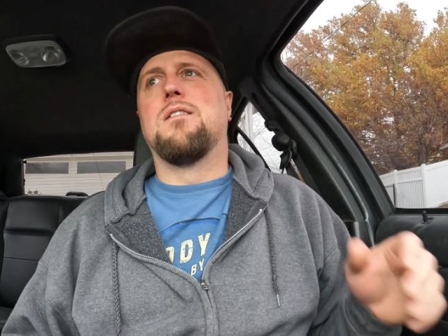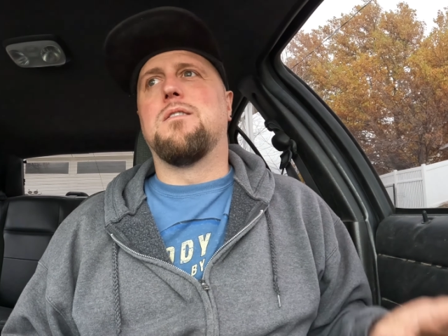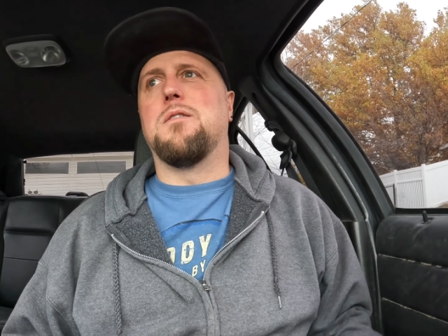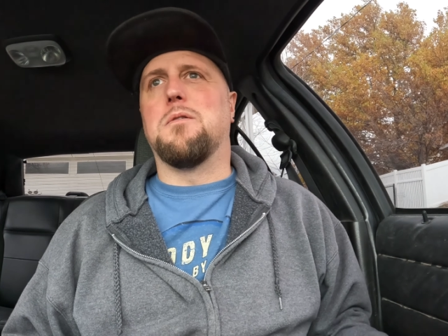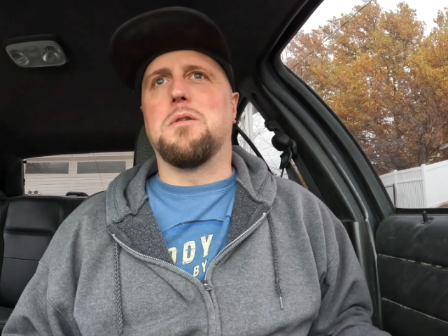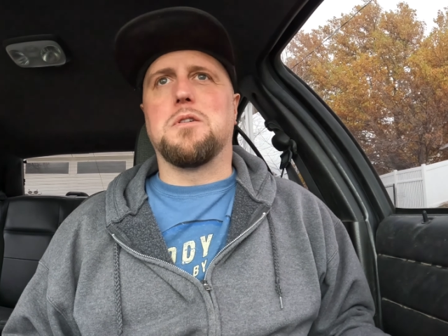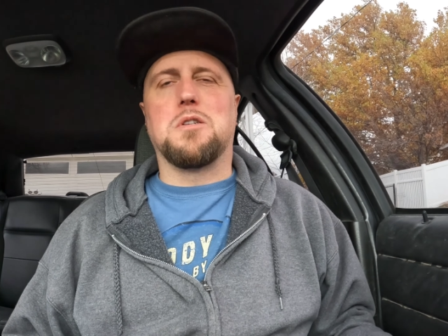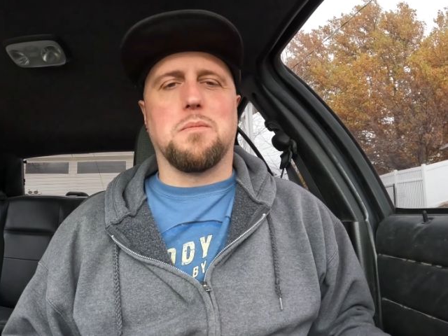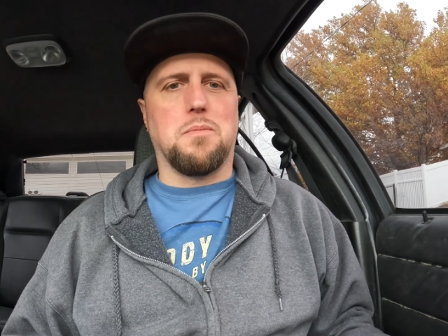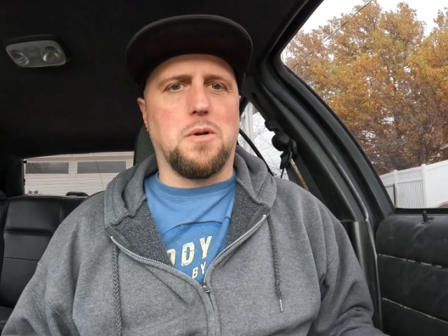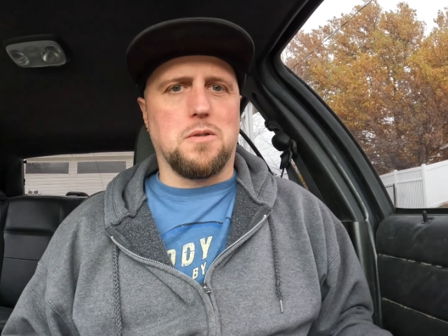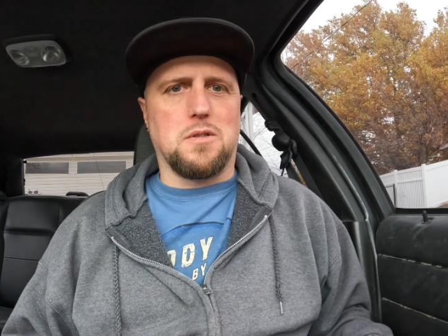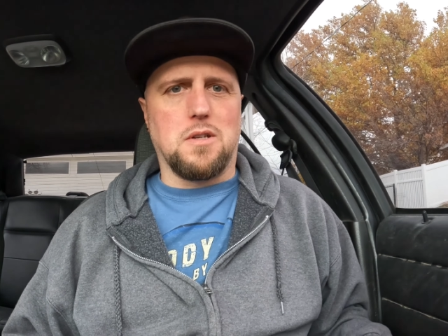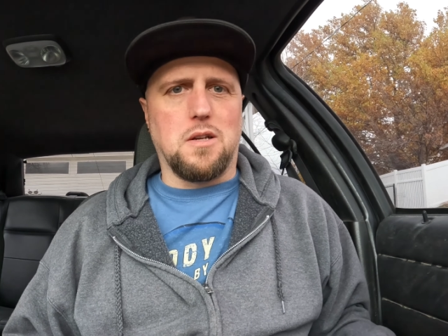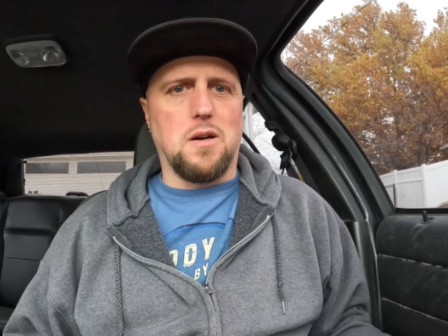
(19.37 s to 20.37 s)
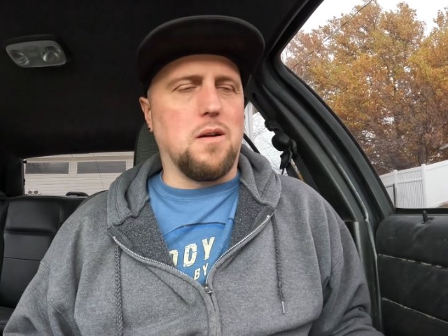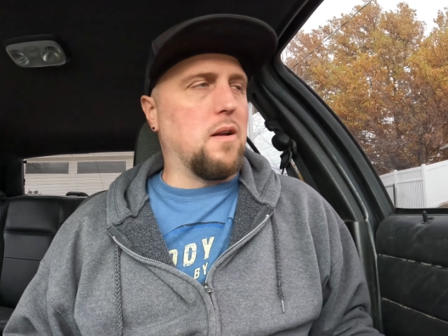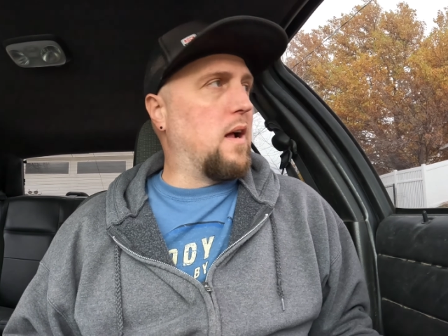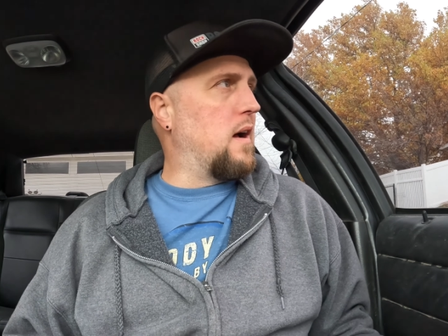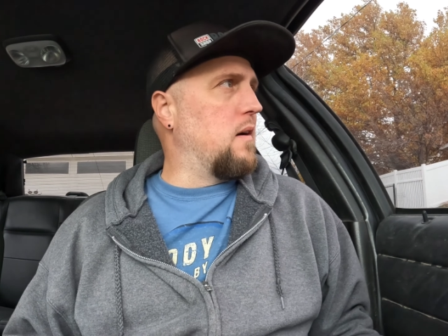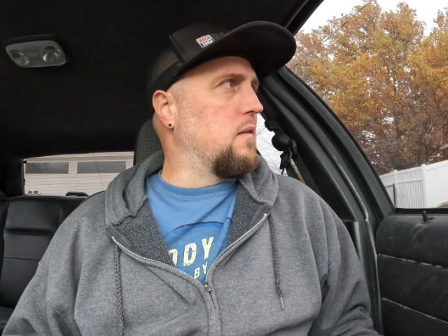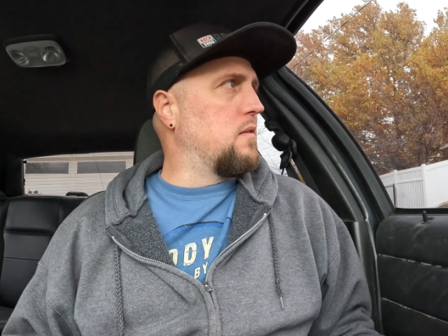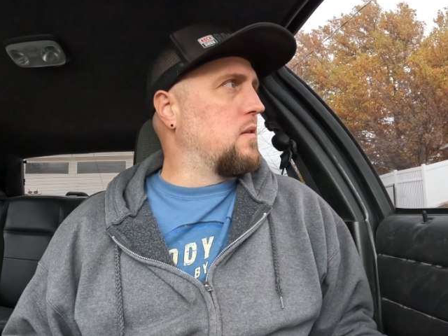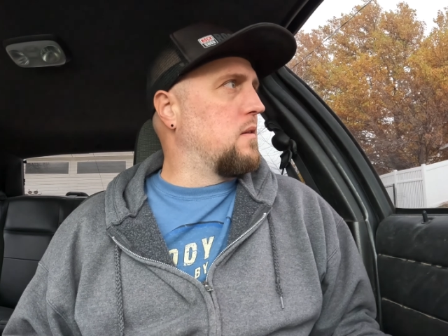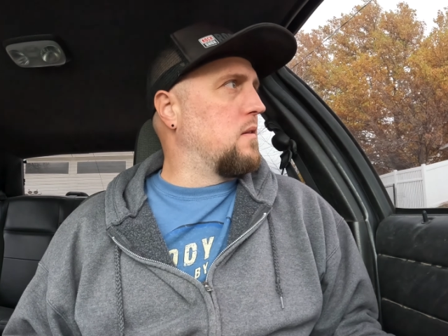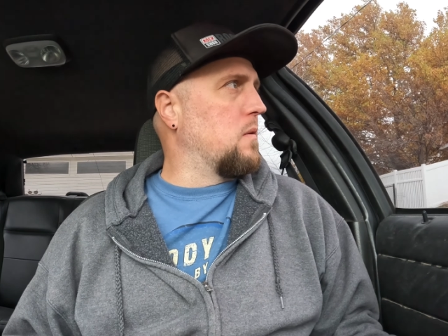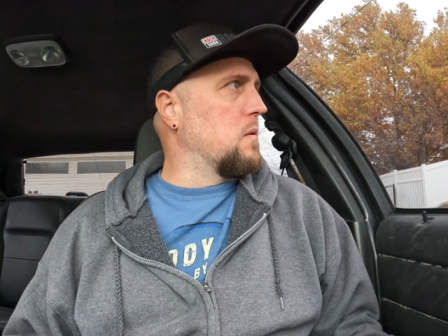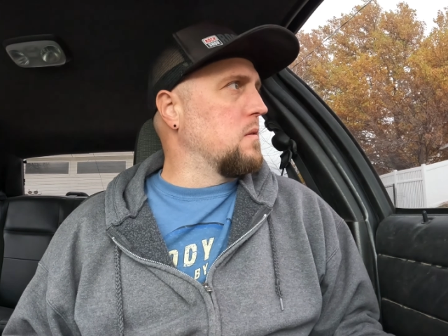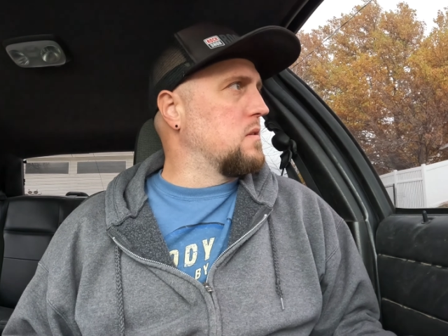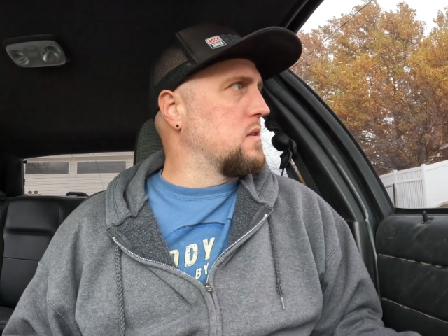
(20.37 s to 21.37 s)
we were supposed to go down
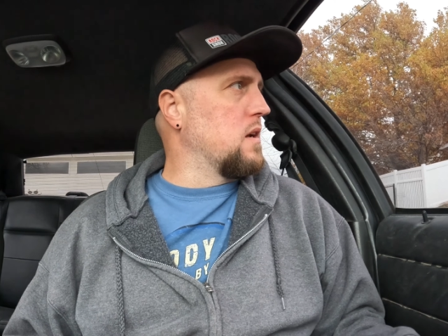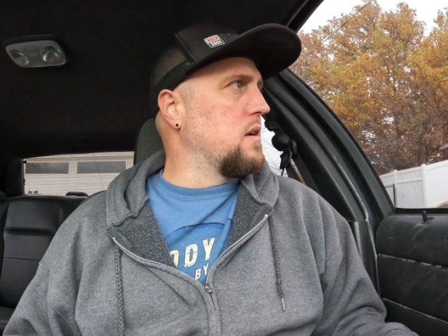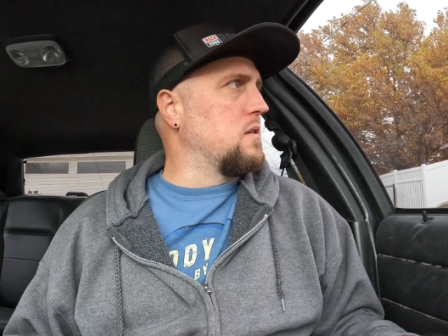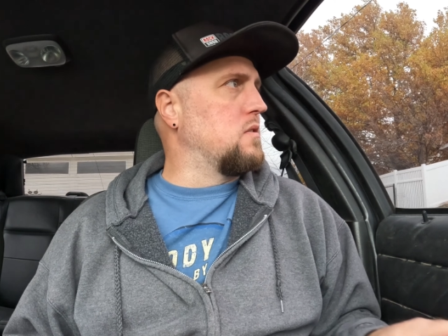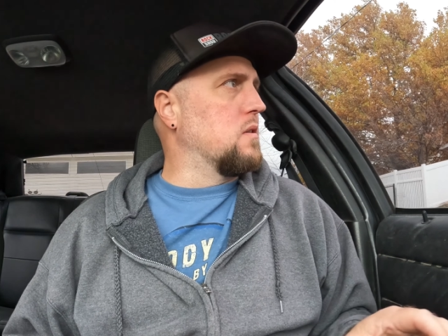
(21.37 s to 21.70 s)
towards St.